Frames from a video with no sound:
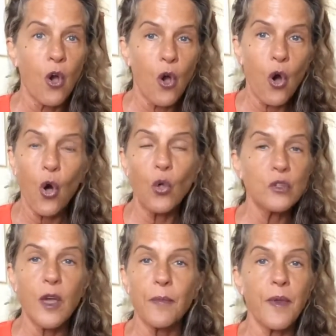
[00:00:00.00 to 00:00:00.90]
holed
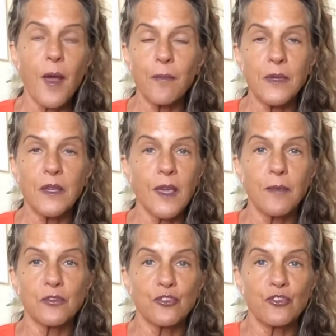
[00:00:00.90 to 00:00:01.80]
up not being
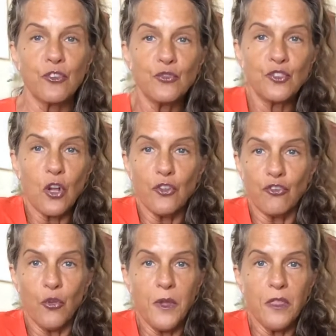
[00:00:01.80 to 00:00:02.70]
able to do, start
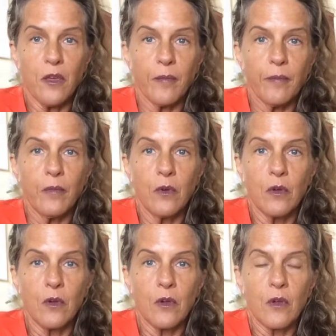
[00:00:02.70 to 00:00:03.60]
doing them.
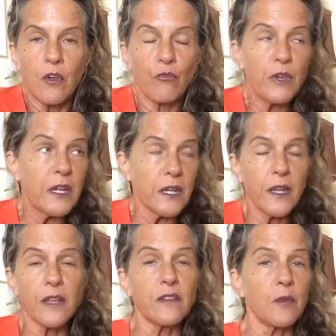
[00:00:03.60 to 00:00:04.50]

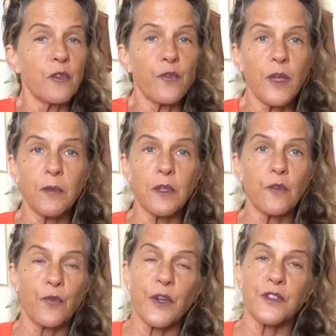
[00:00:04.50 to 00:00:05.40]
Reconnecting with family and
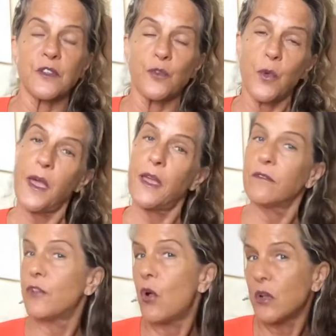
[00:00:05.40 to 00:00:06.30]
friends, if you had
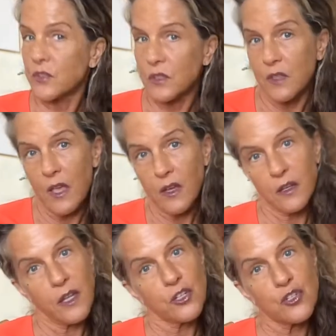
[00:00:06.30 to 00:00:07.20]
lost that
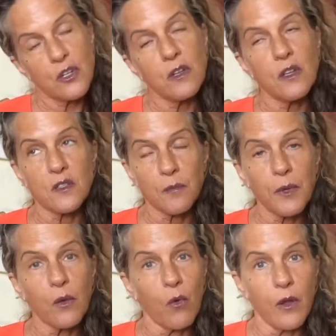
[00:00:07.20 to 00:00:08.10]
connection, is a
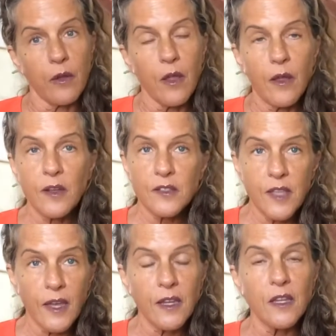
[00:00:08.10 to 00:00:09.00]
big one. Because
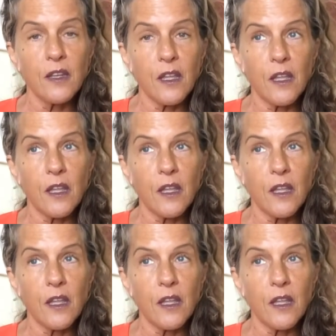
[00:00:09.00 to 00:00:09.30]
that can